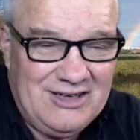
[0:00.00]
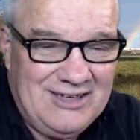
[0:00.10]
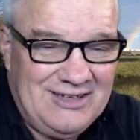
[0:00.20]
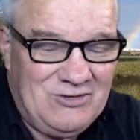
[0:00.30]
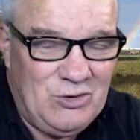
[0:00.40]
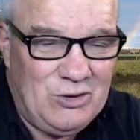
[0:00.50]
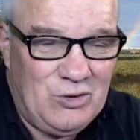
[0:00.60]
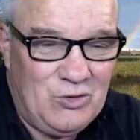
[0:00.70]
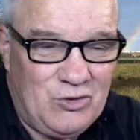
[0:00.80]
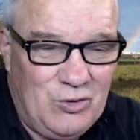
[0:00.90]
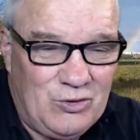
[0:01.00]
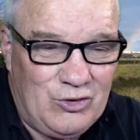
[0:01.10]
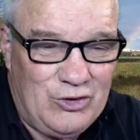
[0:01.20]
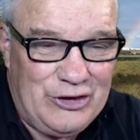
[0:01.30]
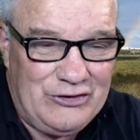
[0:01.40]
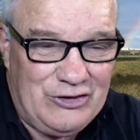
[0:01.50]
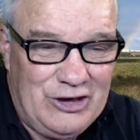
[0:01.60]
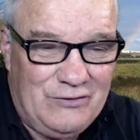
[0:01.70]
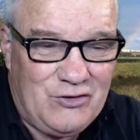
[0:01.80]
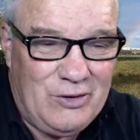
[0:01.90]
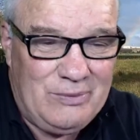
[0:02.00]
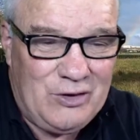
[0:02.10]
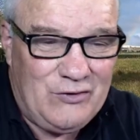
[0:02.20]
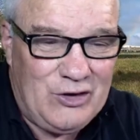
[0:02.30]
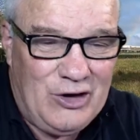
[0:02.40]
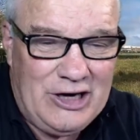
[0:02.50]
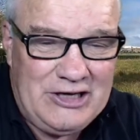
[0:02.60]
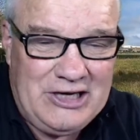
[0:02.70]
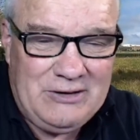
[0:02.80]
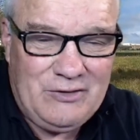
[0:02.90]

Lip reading: doing all sorts of things. It gives you a bit of an idea